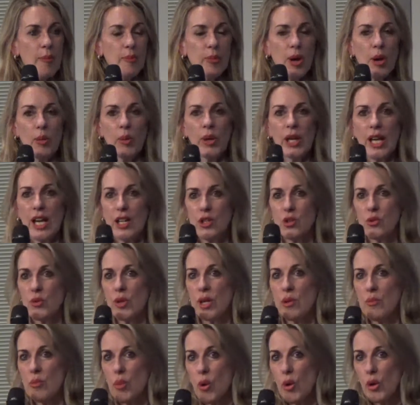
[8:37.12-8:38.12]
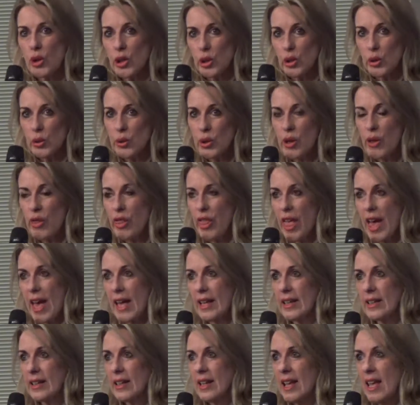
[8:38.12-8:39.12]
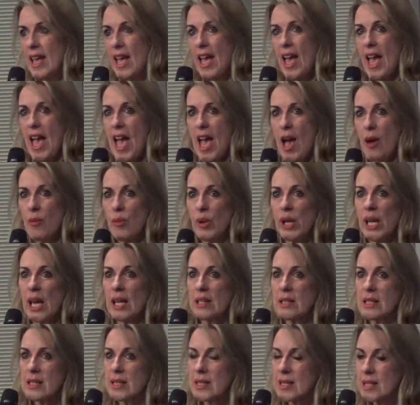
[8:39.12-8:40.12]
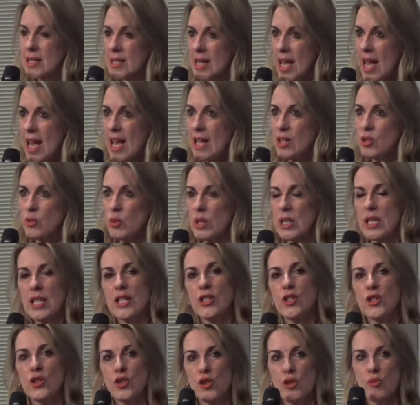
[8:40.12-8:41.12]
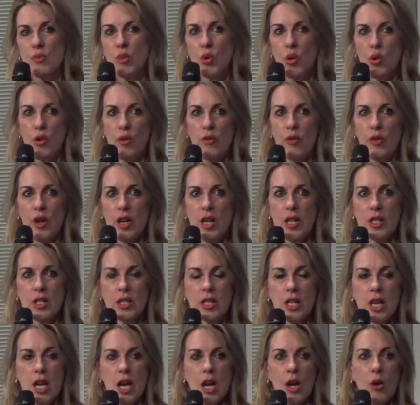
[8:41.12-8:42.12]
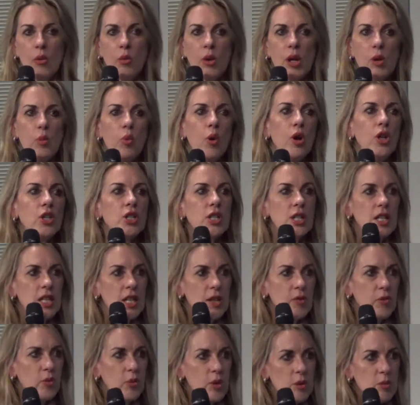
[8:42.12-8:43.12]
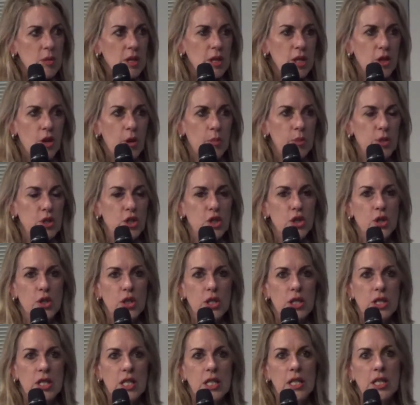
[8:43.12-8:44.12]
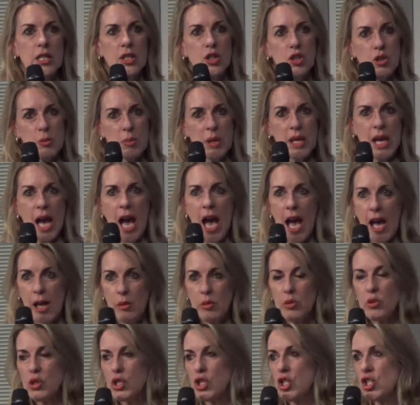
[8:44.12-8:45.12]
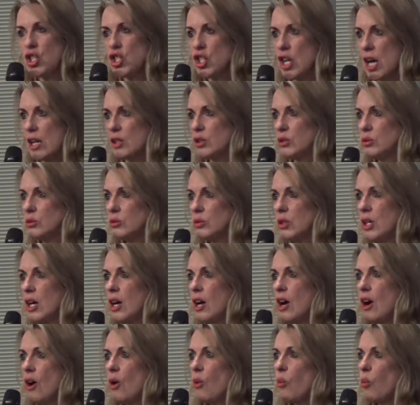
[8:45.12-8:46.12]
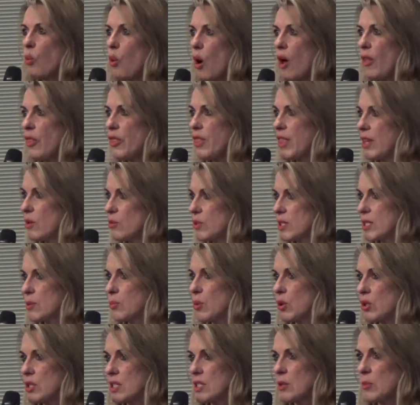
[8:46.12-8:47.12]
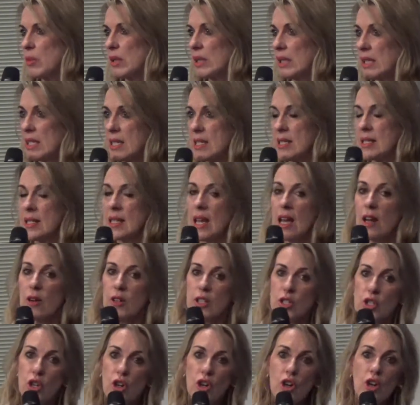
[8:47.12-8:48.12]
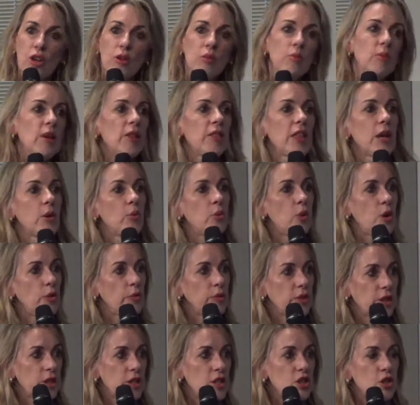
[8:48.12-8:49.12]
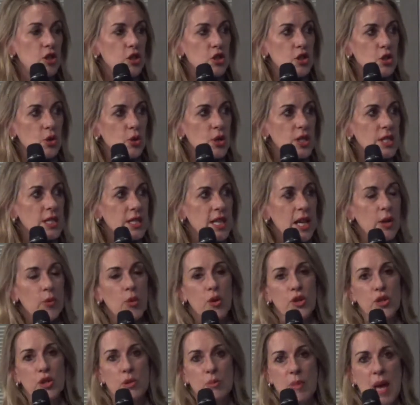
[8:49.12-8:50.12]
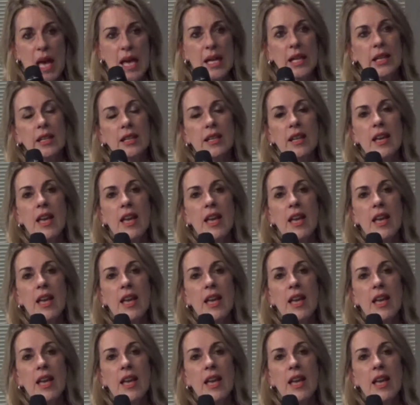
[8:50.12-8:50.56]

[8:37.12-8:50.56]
but we are doing more to look at that, and we understand we need to do more of it. We want to give women the opportunity to be able to juggle what their responsibilities are at home, and they want the choice they want to make.